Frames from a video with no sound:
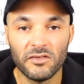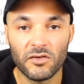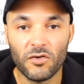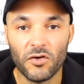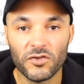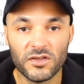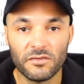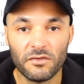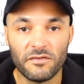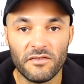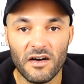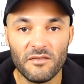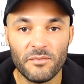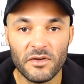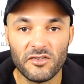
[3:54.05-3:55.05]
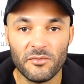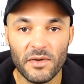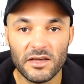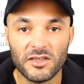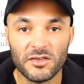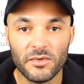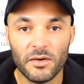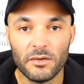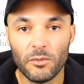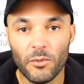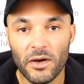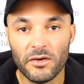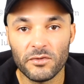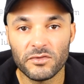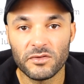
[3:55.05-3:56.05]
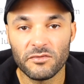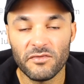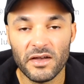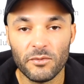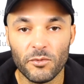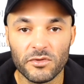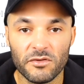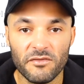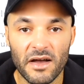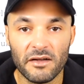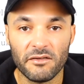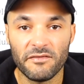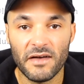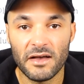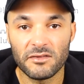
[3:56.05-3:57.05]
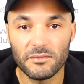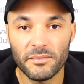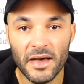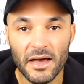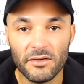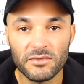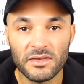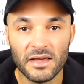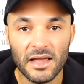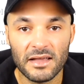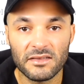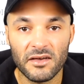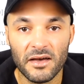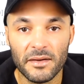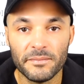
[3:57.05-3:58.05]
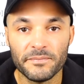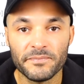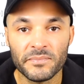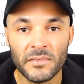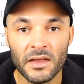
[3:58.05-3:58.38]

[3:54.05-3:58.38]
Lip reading: The cost of a 5-bedroom HMO in Wales to rent was around £1,000 at that time.